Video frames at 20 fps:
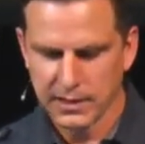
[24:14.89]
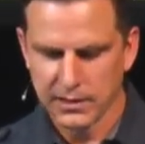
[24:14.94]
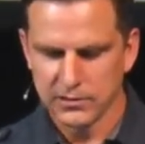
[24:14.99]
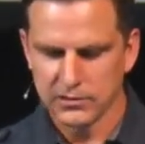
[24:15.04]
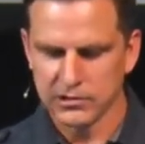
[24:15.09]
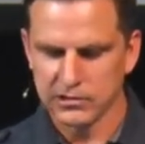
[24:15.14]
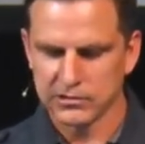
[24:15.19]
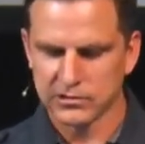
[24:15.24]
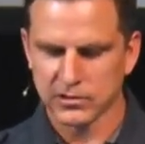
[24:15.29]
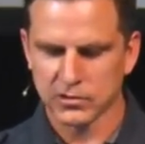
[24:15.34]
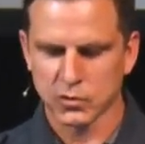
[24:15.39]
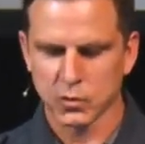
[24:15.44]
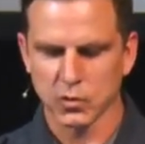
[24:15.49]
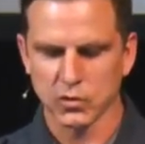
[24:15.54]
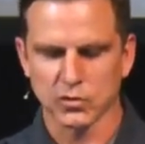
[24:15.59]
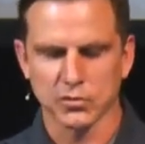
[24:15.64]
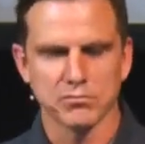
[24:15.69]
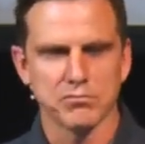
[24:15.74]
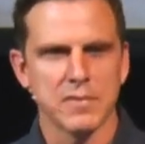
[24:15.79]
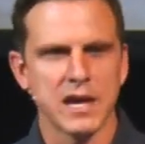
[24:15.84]
Jesus
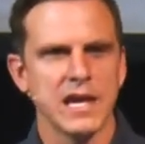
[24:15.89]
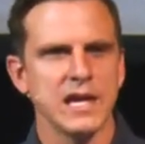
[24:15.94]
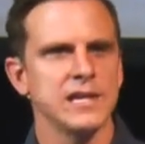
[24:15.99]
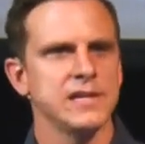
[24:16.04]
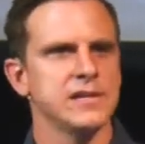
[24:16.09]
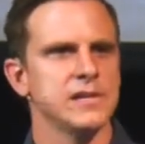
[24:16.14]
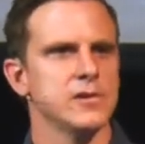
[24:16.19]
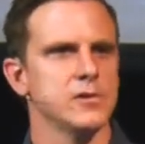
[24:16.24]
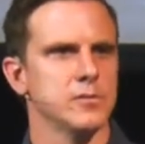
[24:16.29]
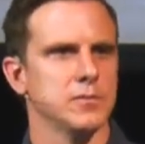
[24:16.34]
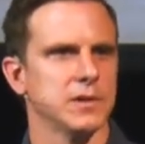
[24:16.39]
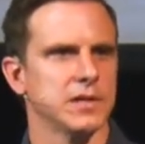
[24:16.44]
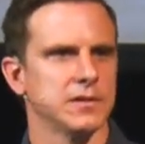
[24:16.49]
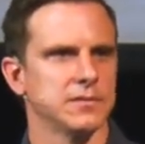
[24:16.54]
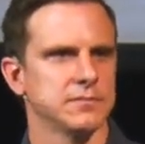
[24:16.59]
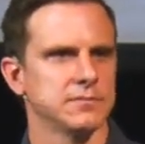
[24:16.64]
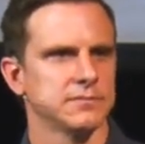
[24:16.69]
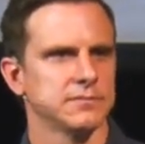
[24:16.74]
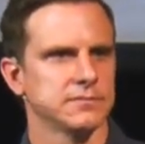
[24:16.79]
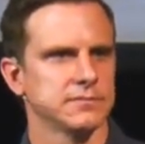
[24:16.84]
was made human,
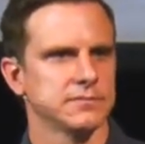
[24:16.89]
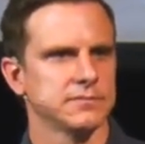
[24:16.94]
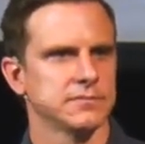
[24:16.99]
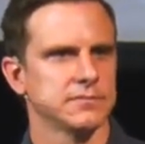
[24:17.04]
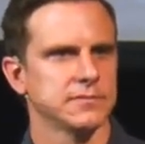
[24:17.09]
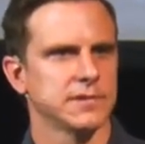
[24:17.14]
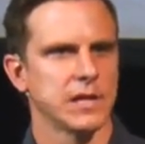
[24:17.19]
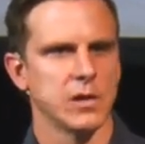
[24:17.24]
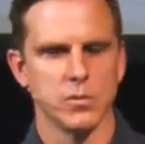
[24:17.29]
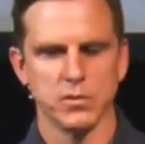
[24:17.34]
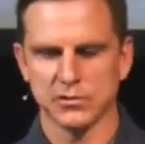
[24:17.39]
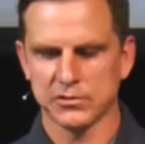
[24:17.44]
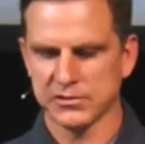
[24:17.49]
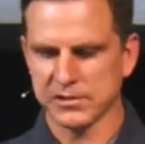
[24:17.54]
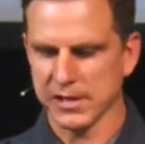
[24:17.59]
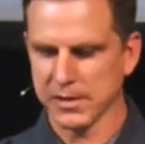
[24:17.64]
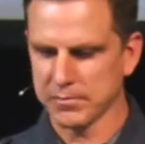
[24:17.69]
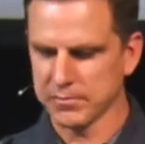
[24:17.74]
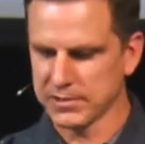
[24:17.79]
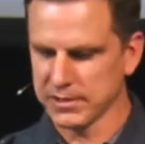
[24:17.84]
he was
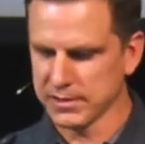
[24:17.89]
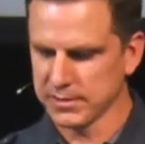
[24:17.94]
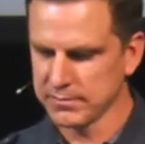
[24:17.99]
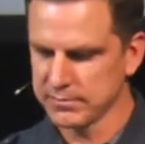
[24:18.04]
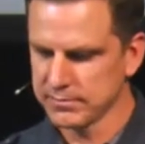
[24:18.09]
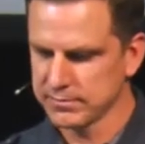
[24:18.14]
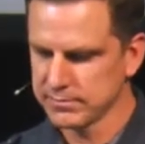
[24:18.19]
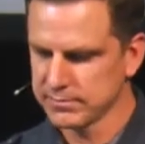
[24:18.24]
tempted.